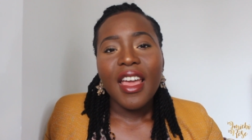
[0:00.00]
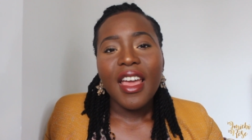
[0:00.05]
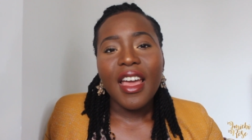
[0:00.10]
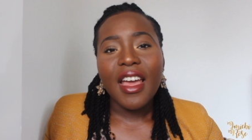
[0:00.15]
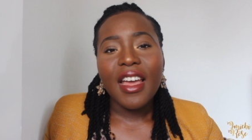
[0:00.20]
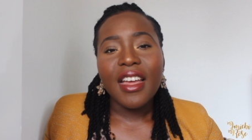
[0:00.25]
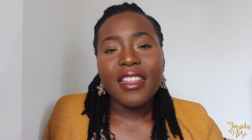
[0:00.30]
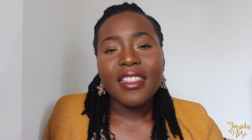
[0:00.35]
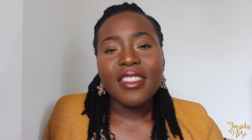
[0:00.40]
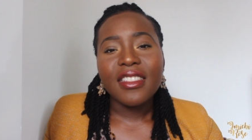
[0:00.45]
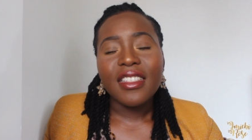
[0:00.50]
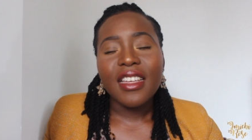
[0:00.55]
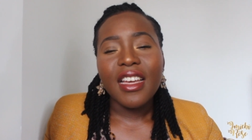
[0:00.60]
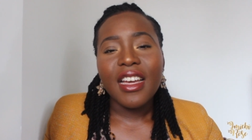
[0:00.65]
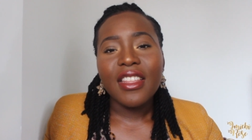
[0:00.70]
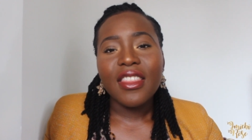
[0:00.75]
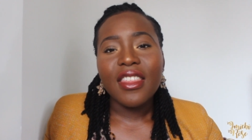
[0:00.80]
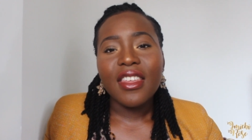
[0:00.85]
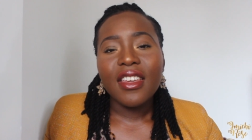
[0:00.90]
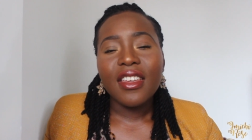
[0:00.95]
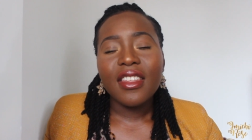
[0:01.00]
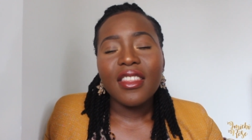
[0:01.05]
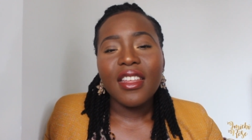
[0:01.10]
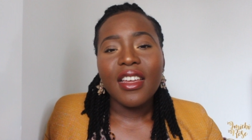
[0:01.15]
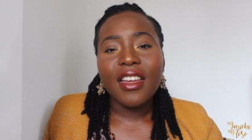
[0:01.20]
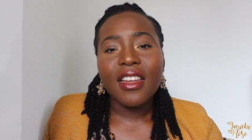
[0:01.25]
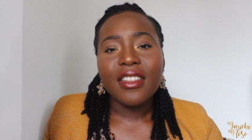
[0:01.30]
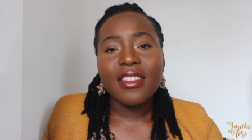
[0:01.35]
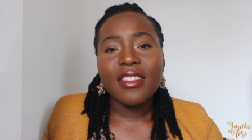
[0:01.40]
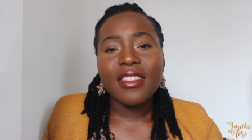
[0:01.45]
And I think
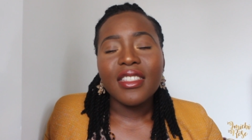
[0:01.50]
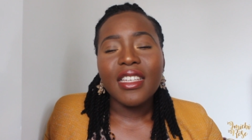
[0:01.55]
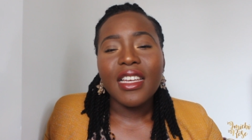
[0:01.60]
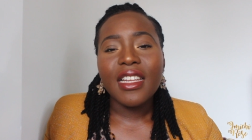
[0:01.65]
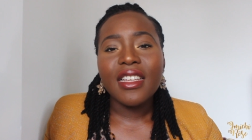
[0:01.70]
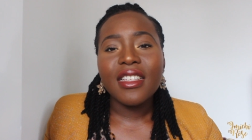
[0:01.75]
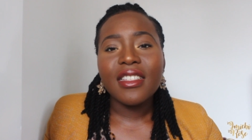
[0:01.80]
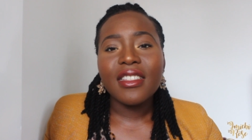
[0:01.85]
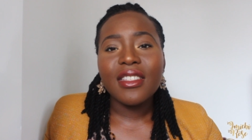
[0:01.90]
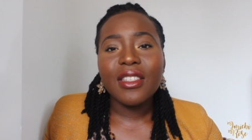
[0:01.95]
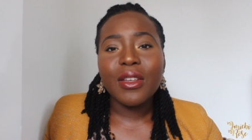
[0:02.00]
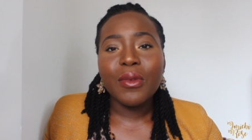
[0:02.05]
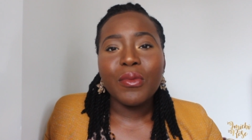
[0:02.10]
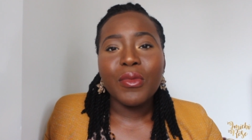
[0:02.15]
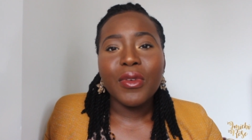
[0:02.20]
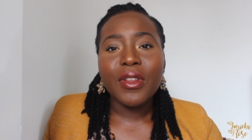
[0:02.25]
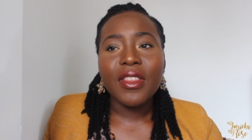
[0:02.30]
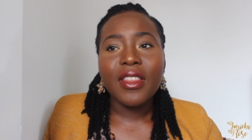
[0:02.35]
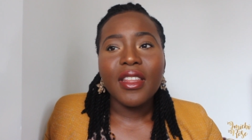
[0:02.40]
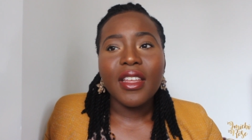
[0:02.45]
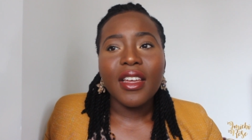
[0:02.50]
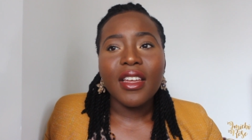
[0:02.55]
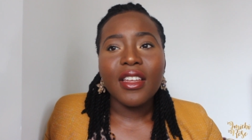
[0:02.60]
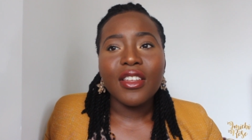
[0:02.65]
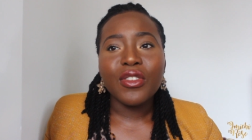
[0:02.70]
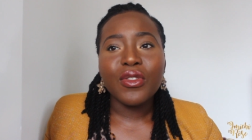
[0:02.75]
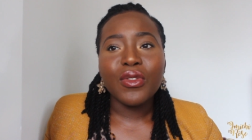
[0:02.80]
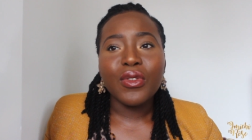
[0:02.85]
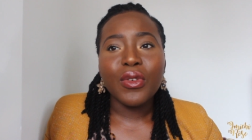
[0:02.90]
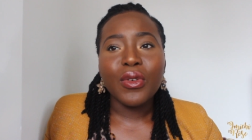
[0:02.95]
that telling someone that,
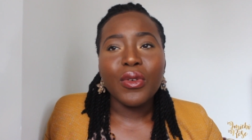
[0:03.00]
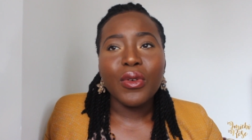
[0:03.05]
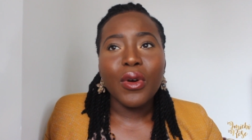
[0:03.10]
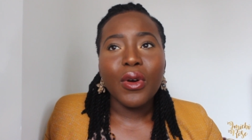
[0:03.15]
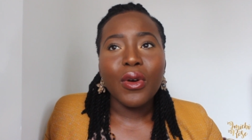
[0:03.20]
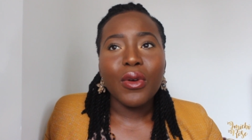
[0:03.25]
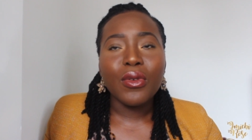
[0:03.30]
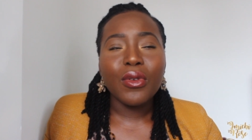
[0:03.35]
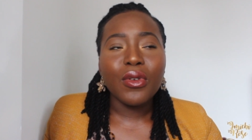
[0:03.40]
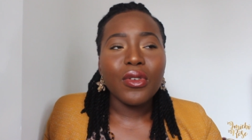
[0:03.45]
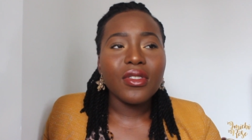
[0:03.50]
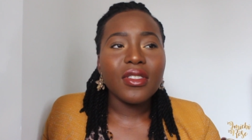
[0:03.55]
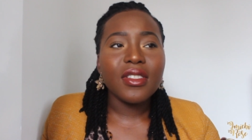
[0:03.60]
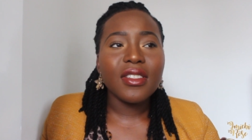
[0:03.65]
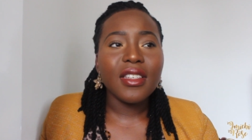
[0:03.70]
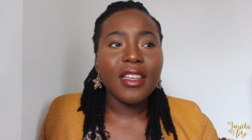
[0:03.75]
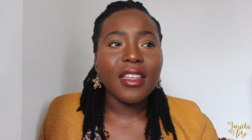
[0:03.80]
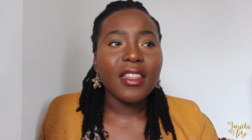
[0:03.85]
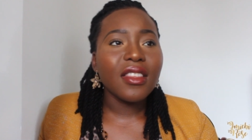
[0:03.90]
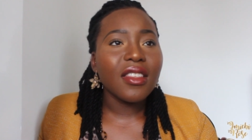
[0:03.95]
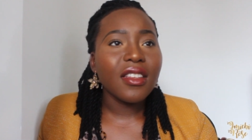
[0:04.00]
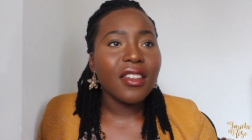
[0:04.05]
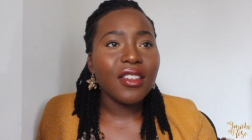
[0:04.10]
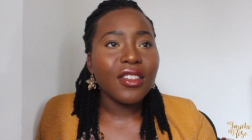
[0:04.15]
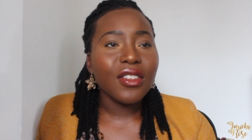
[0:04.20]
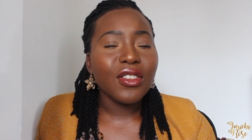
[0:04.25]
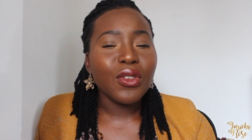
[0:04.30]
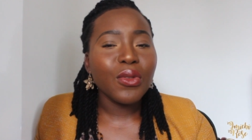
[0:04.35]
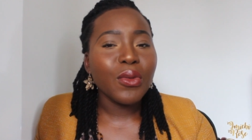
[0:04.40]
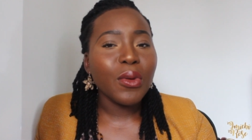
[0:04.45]
you know, oh, God said
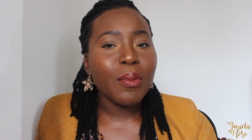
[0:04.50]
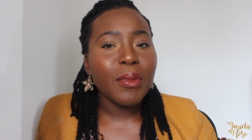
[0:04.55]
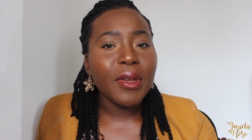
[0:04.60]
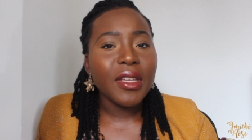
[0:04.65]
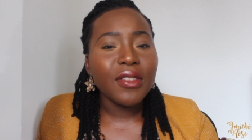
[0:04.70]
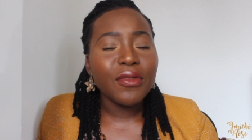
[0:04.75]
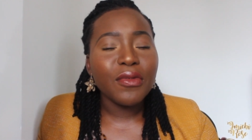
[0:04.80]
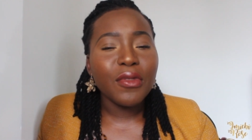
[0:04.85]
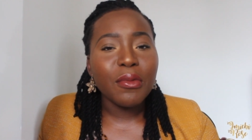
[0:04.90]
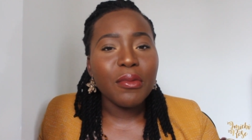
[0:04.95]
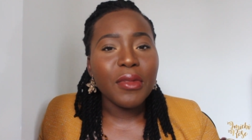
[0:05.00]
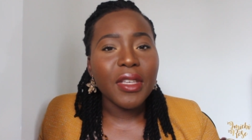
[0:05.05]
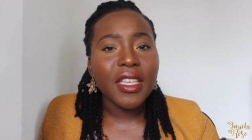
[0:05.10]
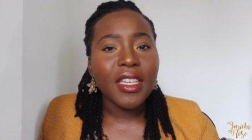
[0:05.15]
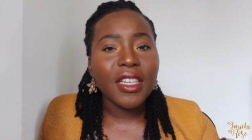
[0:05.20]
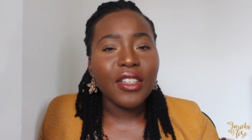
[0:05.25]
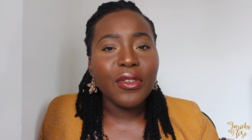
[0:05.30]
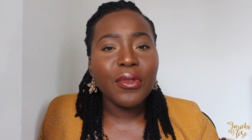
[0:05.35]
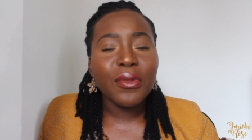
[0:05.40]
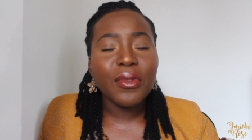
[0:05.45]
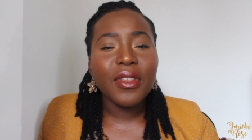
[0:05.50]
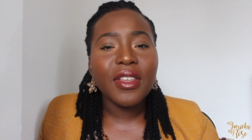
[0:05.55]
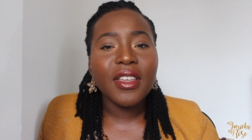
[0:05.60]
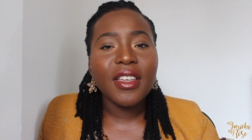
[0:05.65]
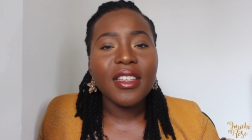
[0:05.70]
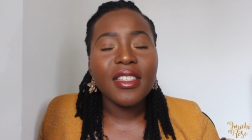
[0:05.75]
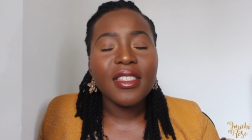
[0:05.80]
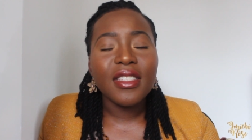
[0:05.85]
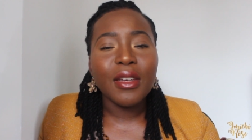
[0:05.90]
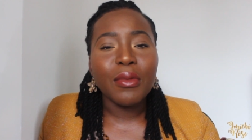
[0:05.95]
that you were meant for me, I don't
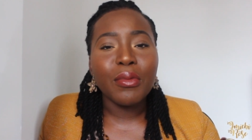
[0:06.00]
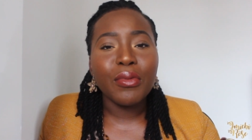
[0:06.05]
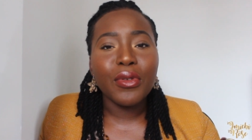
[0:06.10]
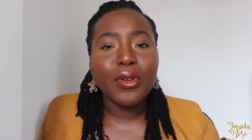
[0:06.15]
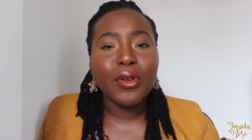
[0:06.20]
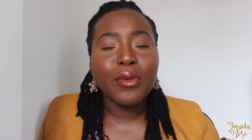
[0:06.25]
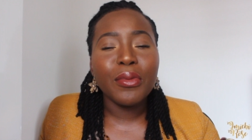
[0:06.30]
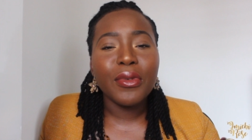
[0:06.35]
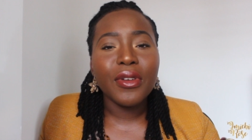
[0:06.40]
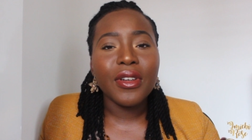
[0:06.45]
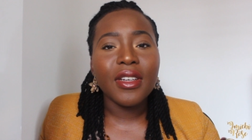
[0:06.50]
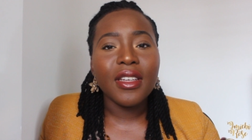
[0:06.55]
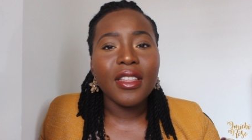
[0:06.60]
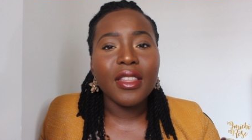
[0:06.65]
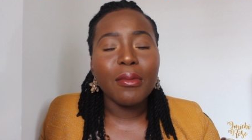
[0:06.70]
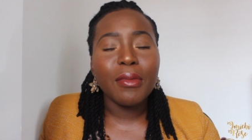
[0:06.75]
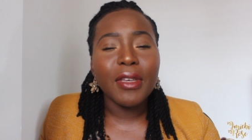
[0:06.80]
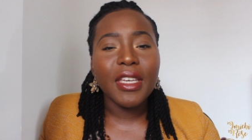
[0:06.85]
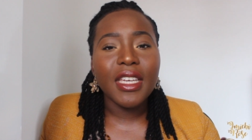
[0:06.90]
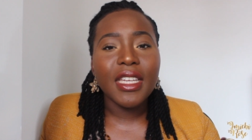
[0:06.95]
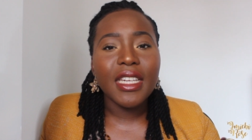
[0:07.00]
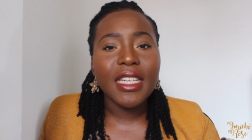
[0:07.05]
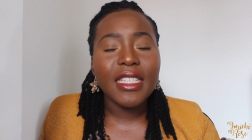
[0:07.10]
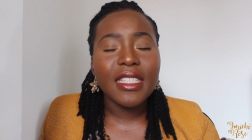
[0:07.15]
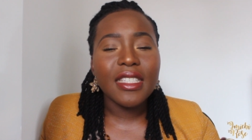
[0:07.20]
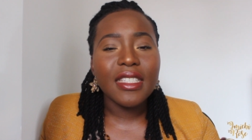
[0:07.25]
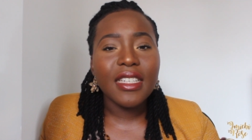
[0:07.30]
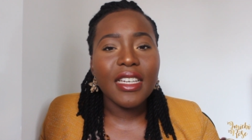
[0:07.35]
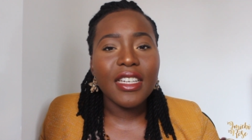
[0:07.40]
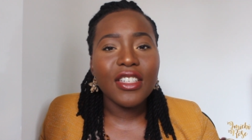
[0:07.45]
think it's appropriate in the
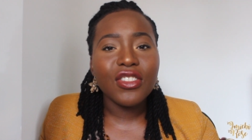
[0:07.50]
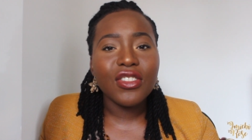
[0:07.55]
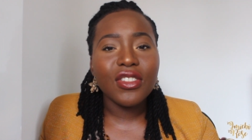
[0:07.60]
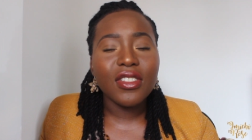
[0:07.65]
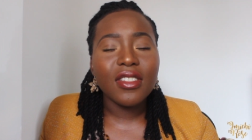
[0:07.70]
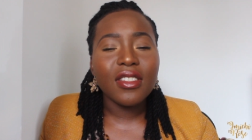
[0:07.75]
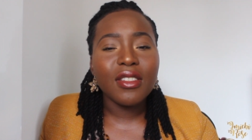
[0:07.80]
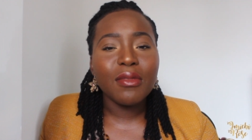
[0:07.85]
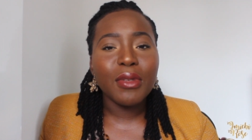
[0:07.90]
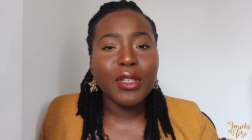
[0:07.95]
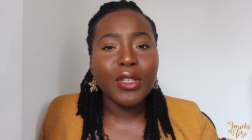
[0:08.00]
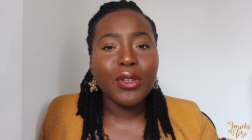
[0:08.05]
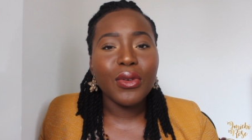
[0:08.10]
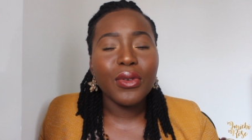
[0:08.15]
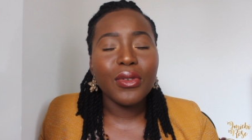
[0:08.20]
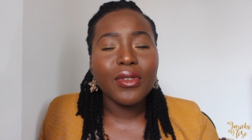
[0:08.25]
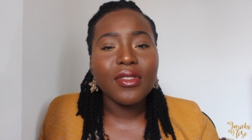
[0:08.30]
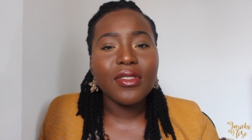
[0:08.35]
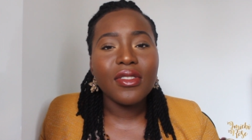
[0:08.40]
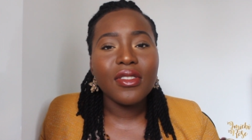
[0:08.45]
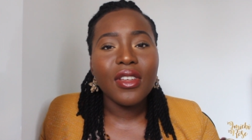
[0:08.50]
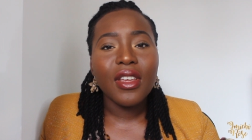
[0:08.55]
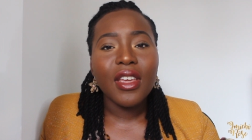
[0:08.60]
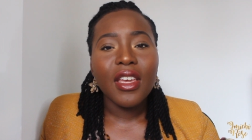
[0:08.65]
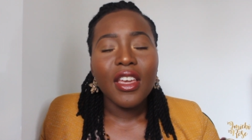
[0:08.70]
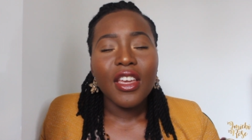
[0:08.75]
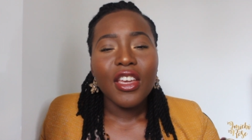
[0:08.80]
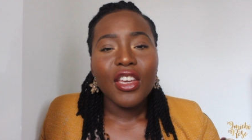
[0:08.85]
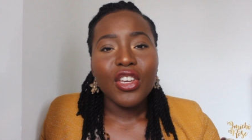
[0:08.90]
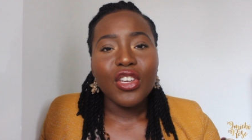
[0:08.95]
beginning stages, because
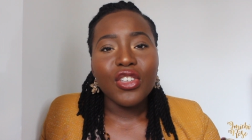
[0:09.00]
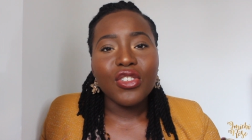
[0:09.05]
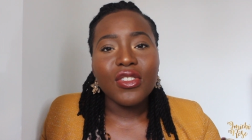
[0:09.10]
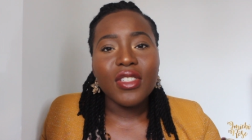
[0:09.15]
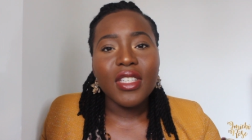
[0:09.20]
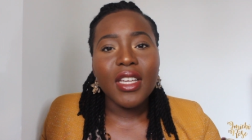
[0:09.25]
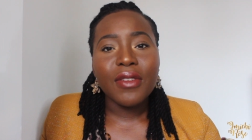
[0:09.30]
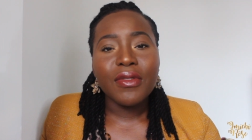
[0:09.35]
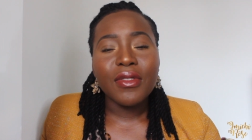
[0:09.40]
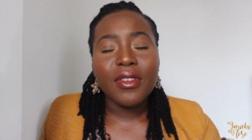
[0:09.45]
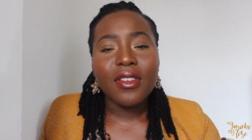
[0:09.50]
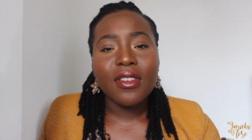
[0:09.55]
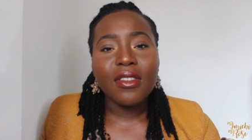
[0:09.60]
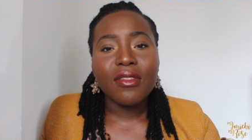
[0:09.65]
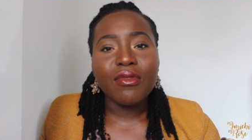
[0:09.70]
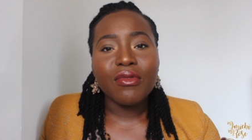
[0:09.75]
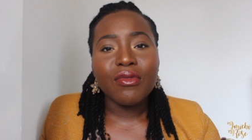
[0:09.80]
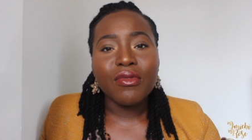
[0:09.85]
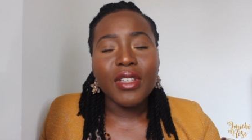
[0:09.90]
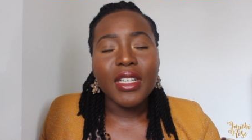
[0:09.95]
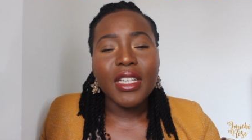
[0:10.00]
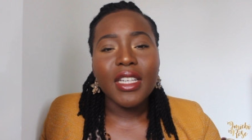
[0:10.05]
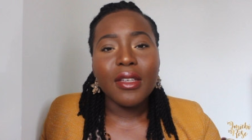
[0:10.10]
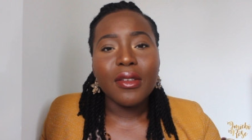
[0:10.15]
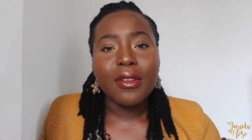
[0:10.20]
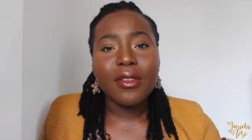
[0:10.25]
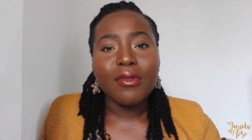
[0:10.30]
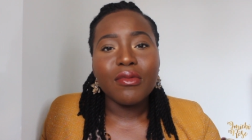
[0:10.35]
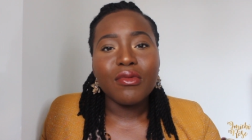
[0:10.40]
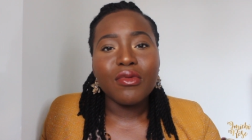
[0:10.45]
you just have to
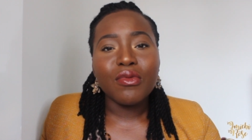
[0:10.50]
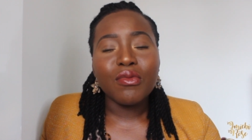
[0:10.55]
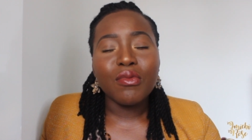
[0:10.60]
really